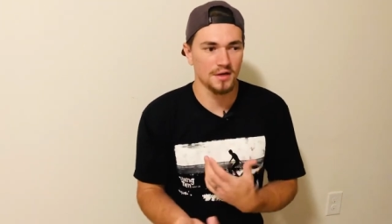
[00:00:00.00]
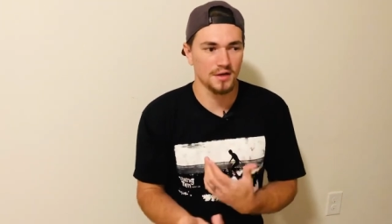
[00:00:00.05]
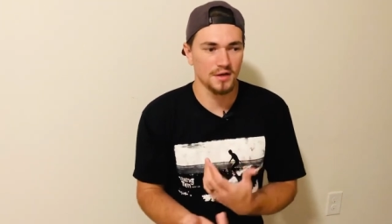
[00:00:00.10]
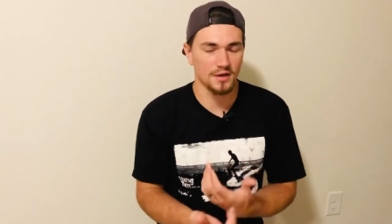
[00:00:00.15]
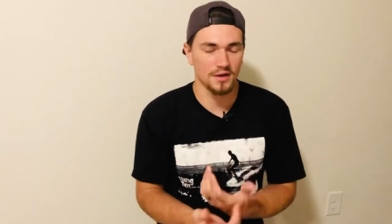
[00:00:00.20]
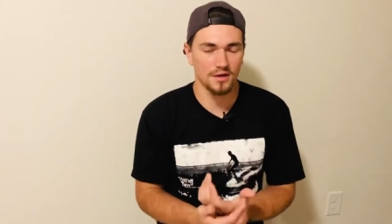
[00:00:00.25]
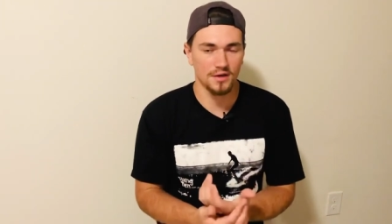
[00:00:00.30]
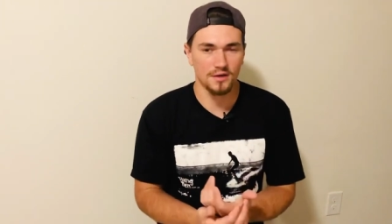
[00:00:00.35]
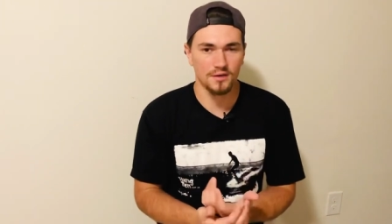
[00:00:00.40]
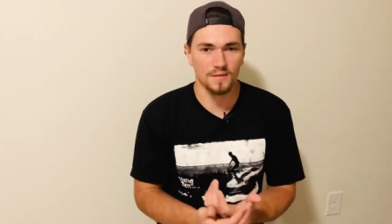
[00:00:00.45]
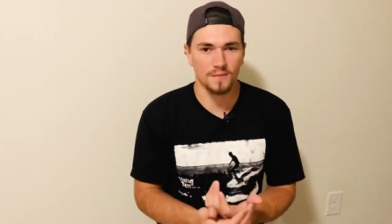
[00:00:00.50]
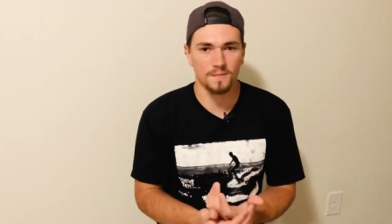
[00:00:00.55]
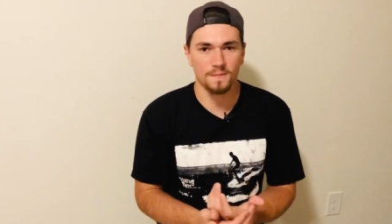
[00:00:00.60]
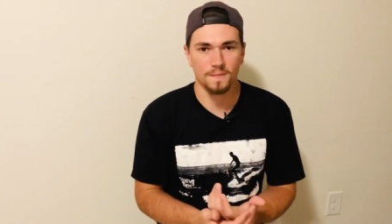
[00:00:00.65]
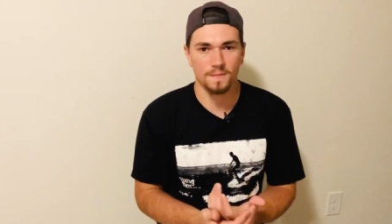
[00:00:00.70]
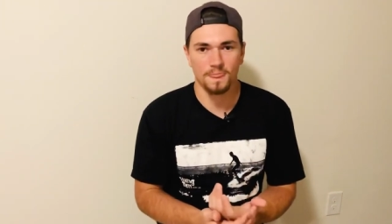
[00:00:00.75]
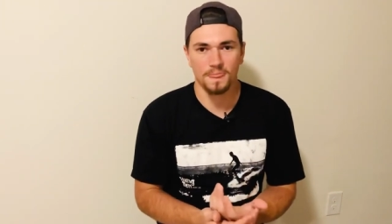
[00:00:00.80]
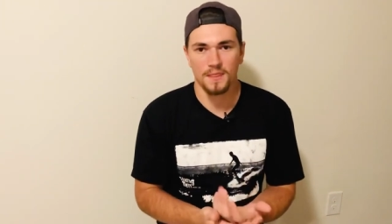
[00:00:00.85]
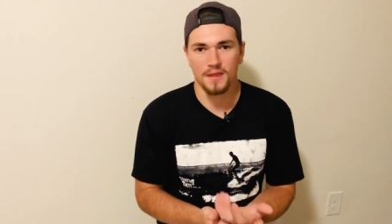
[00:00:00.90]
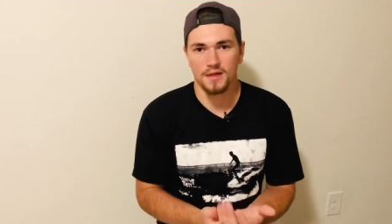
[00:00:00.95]
Um,
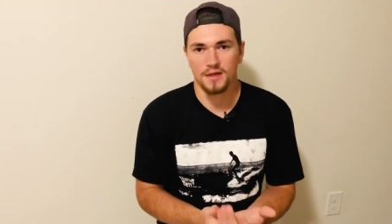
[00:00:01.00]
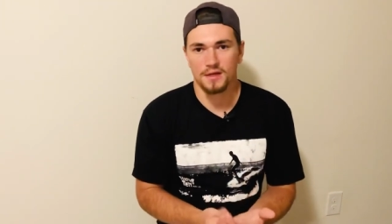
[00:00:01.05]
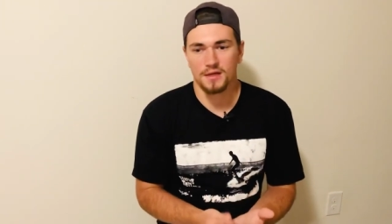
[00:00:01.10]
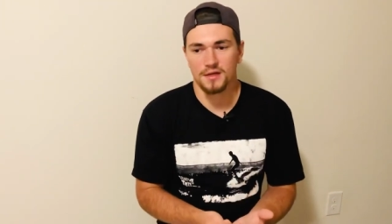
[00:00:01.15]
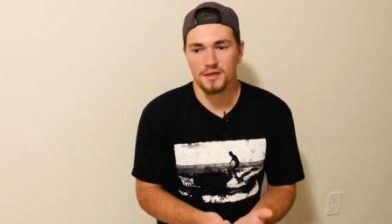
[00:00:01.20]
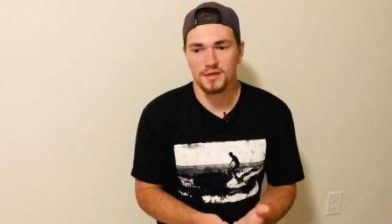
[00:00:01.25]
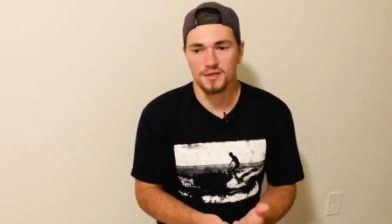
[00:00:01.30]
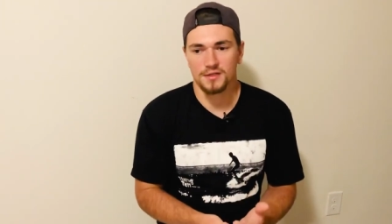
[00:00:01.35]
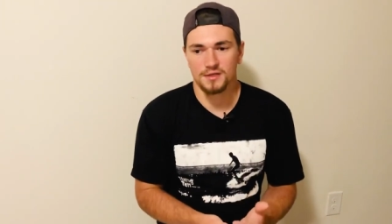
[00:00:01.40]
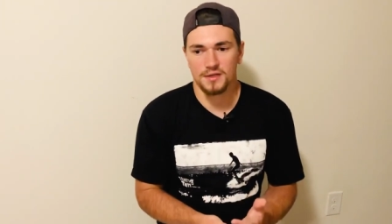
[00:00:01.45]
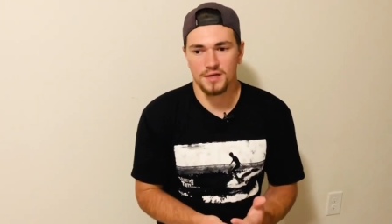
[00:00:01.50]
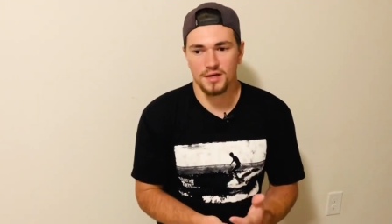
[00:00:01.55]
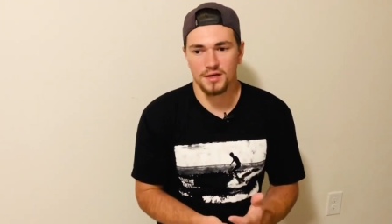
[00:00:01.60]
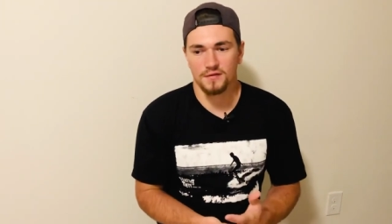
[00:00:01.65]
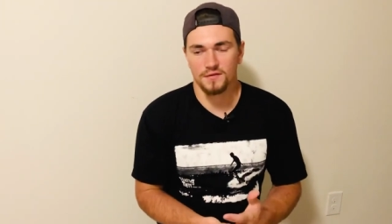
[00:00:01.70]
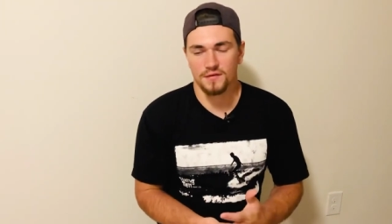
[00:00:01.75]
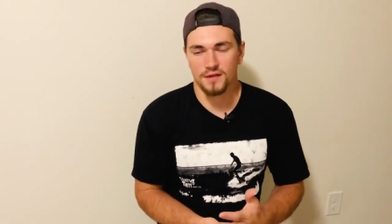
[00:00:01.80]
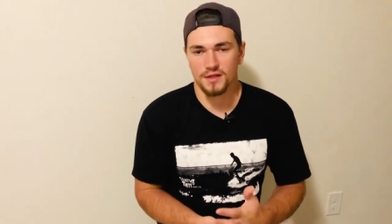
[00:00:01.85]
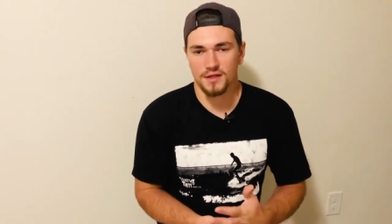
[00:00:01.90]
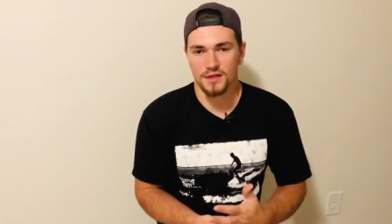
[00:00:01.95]
is kind
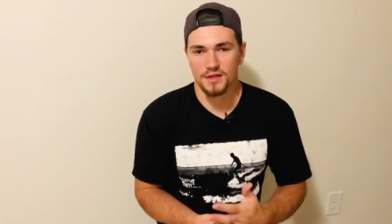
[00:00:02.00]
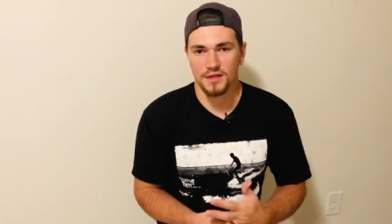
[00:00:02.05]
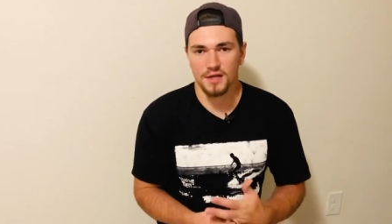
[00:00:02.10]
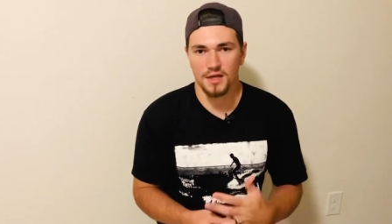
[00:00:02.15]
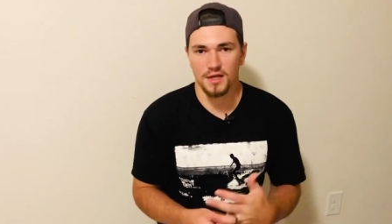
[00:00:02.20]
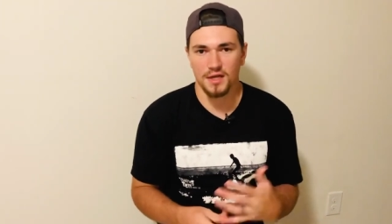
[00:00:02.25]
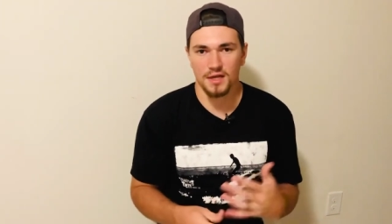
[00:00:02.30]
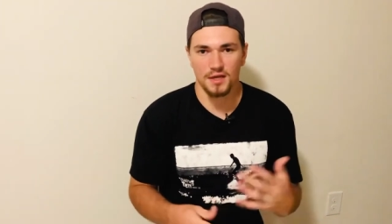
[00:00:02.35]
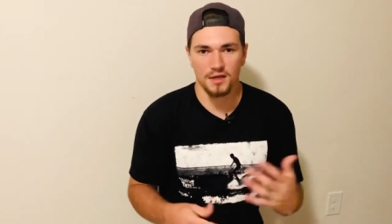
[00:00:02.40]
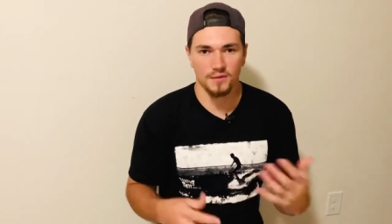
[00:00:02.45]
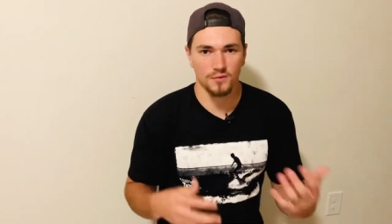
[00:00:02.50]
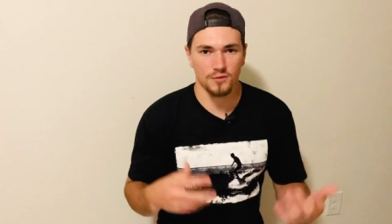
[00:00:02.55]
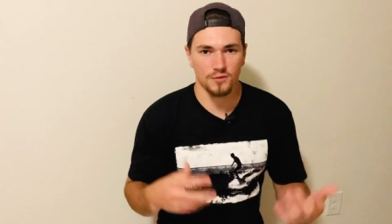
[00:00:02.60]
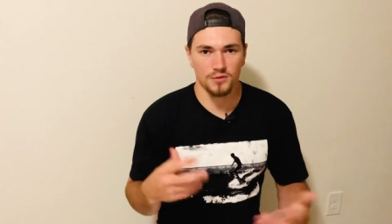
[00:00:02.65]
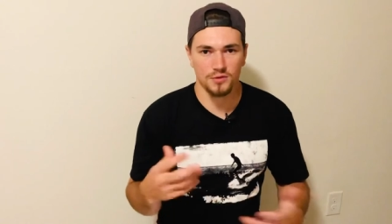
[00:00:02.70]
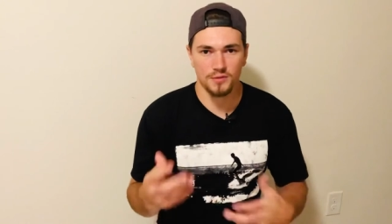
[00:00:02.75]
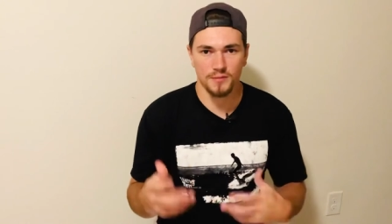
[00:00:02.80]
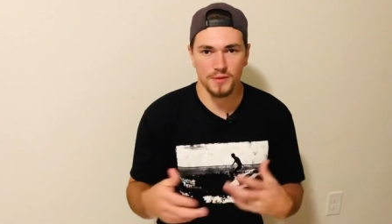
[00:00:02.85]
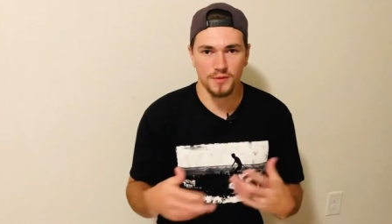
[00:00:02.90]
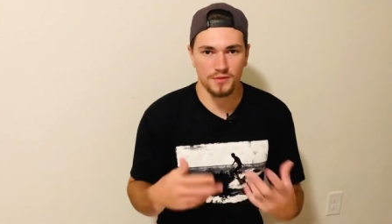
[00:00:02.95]
of like the name or
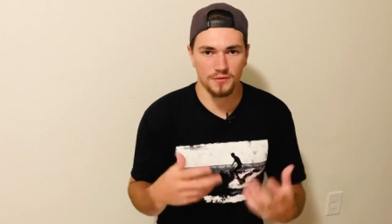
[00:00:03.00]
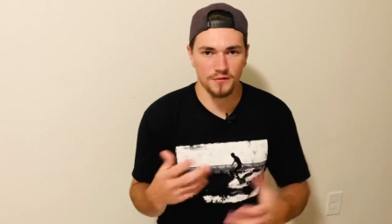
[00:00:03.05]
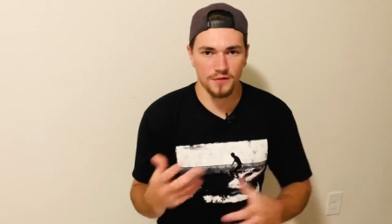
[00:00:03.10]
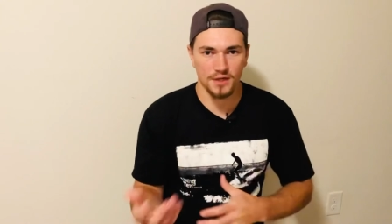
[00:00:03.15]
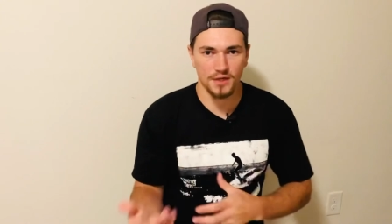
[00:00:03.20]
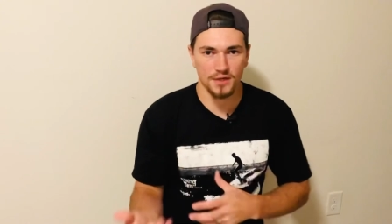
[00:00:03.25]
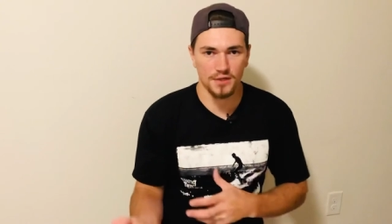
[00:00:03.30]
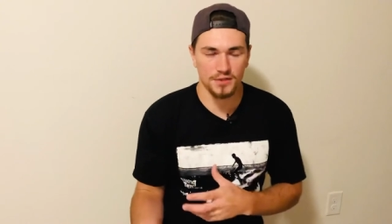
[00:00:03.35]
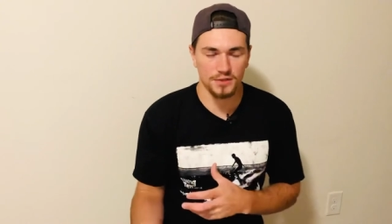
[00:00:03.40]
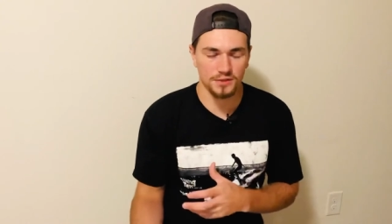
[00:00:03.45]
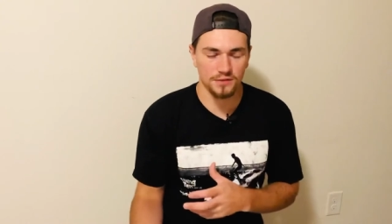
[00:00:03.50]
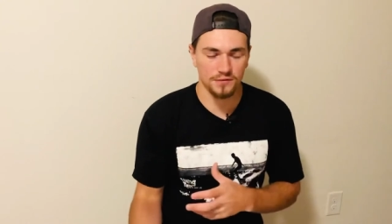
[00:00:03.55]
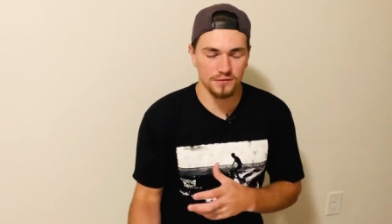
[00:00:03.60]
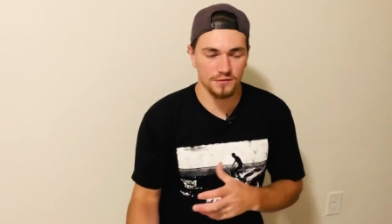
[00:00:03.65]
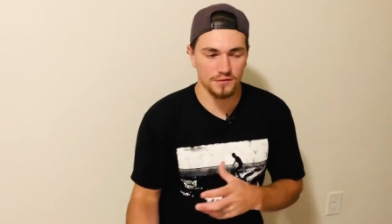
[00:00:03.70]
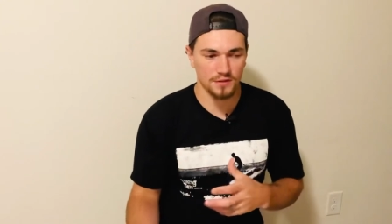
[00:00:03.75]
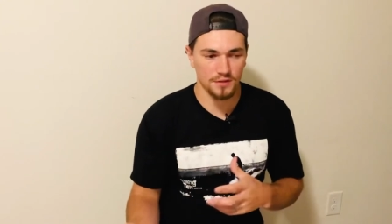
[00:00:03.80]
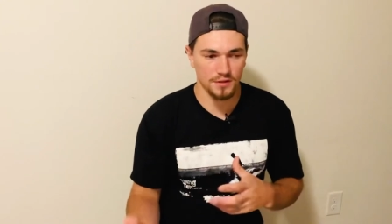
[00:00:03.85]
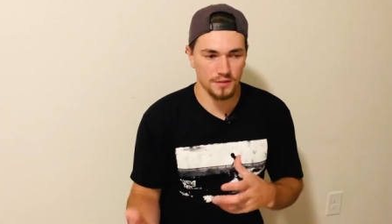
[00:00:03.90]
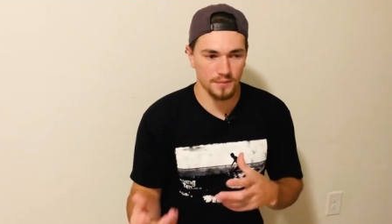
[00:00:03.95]
specification
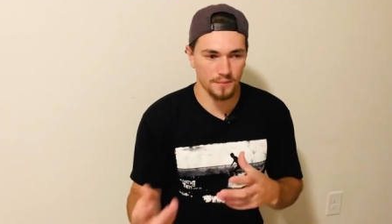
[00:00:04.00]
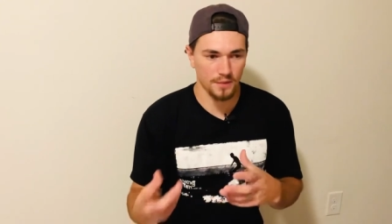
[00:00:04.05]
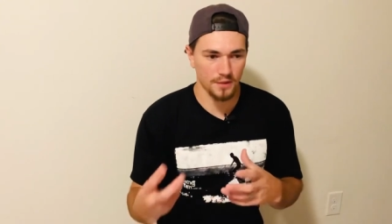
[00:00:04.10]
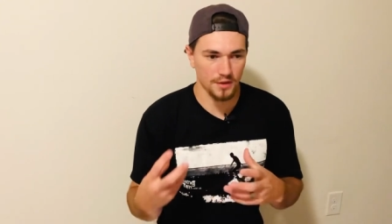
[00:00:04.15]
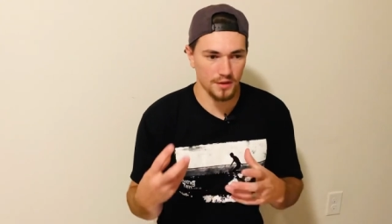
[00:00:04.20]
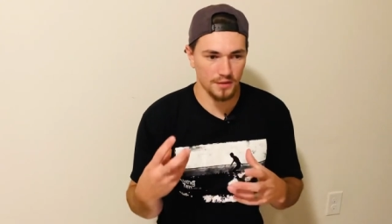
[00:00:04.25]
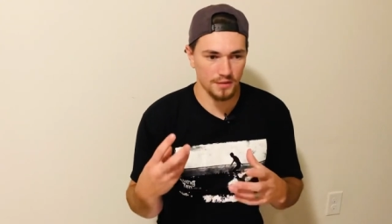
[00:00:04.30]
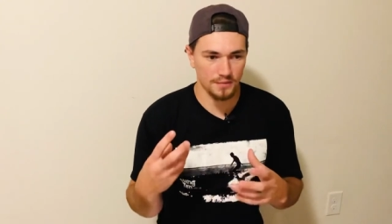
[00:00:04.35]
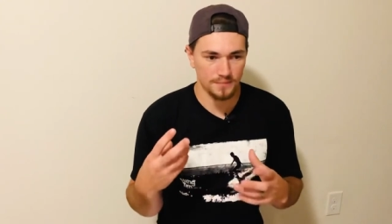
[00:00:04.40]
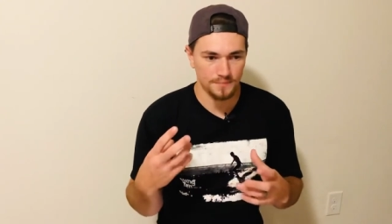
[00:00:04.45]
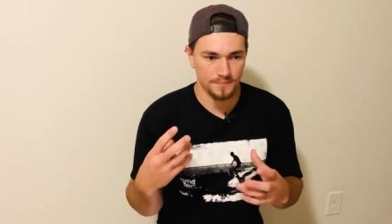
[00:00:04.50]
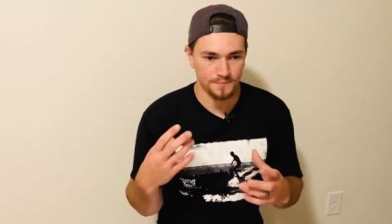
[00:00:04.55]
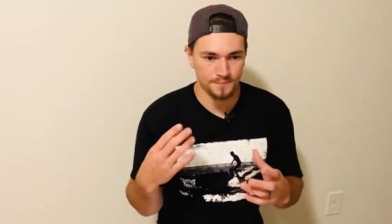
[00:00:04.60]
for it, but